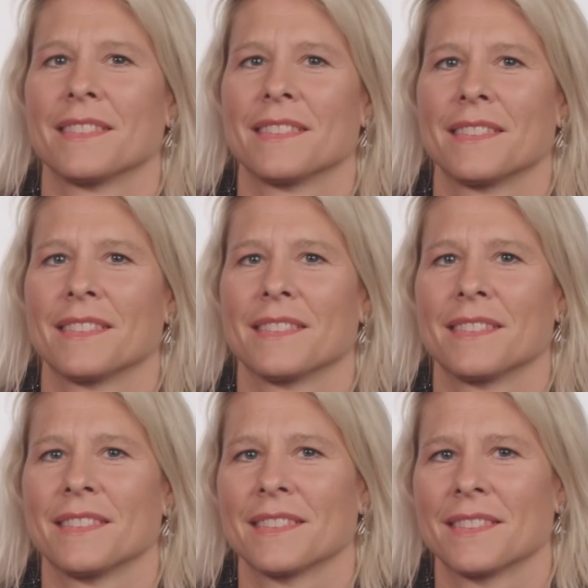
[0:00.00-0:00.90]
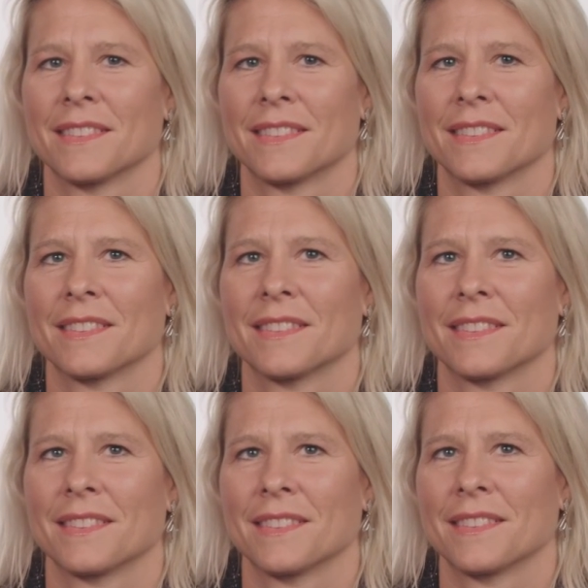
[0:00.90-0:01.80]

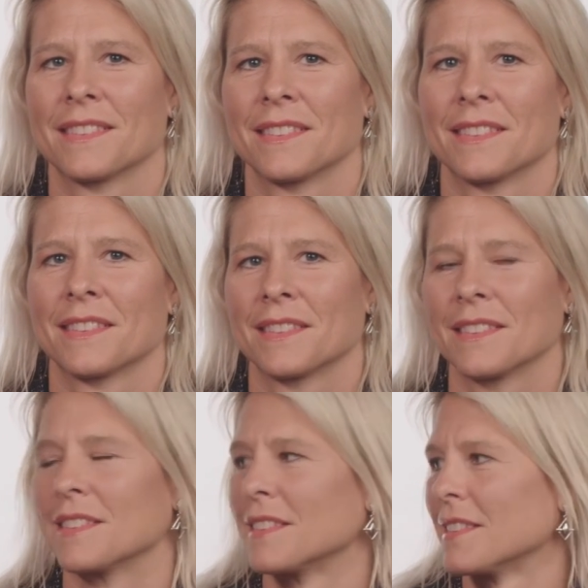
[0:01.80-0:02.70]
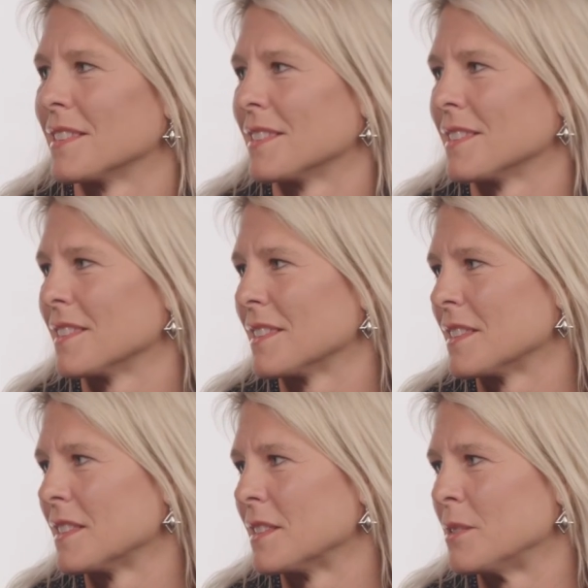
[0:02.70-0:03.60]

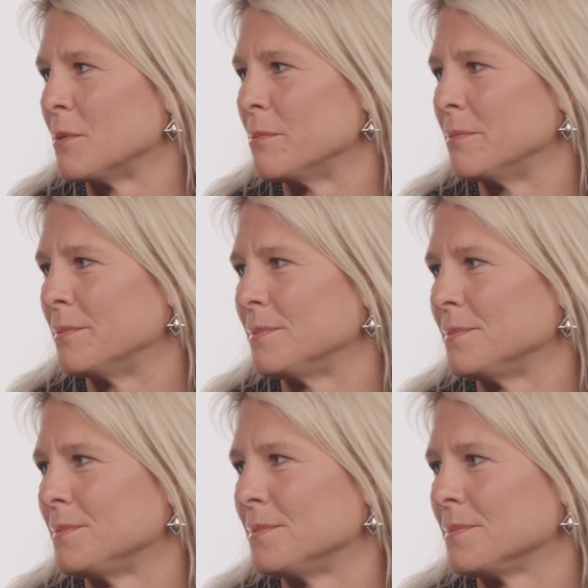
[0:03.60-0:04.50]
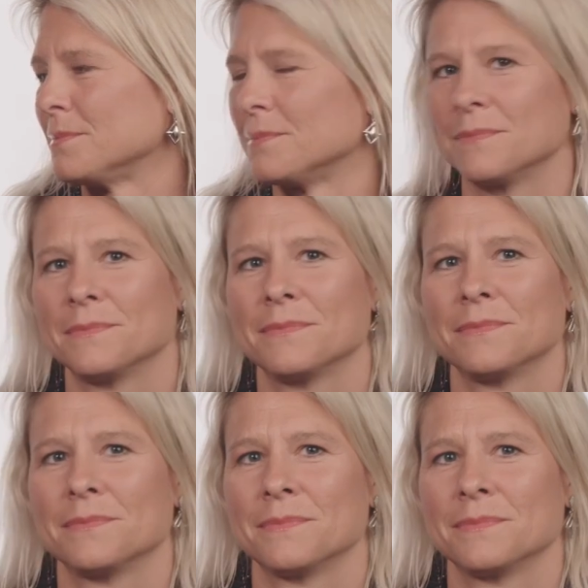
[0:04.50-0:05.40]

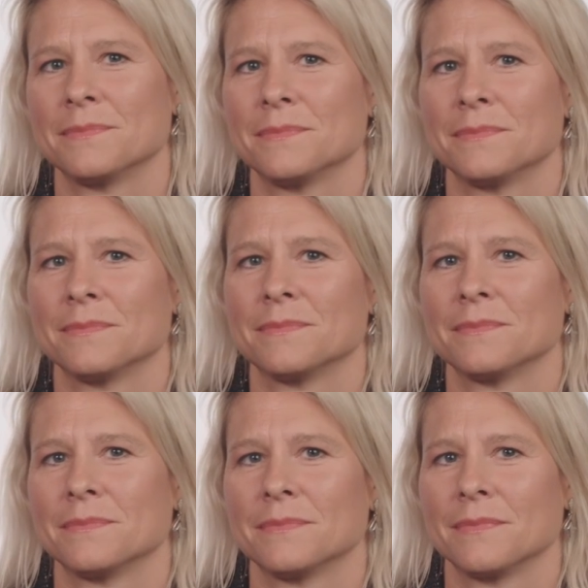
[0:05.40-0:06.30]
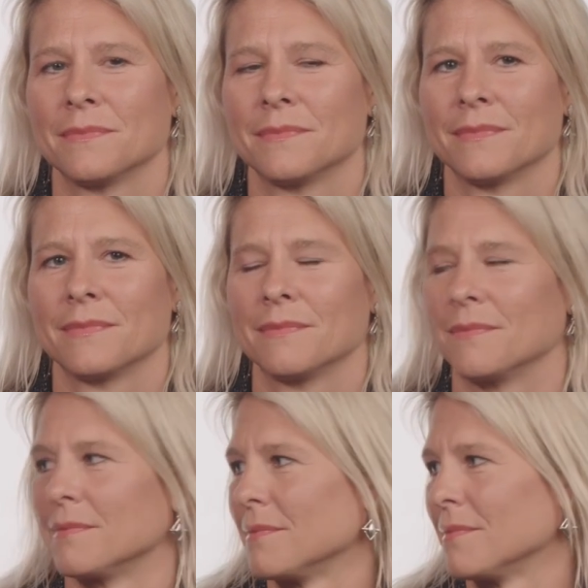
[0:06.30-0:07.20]

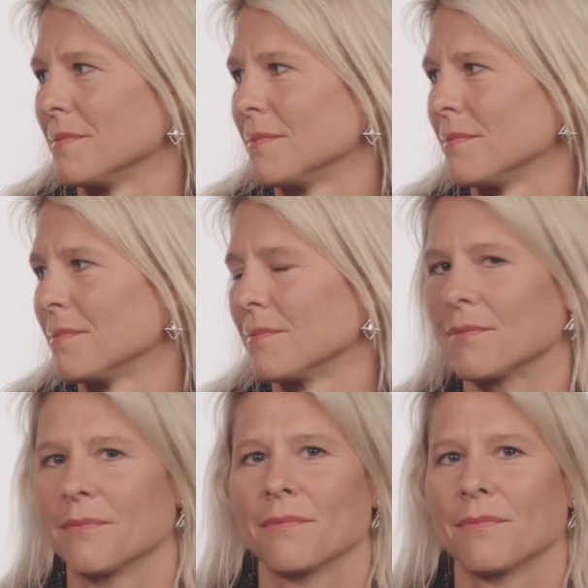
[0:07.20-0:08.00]
The person shown says nothing.